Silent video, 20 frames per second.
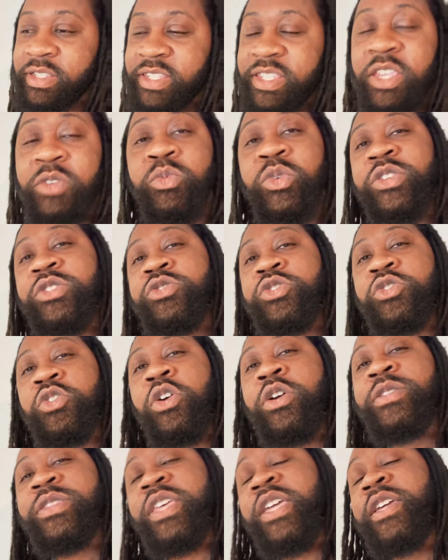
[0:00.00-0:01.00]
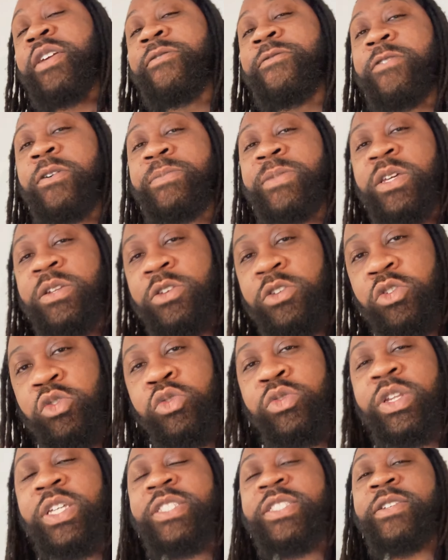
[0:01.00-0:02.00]
See, when you start thinking from the
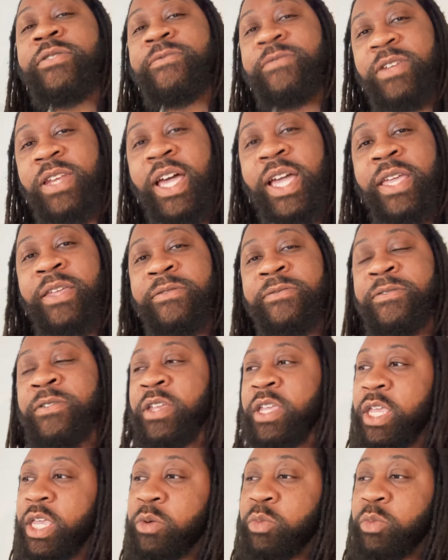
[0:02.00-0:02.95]
newness of life, it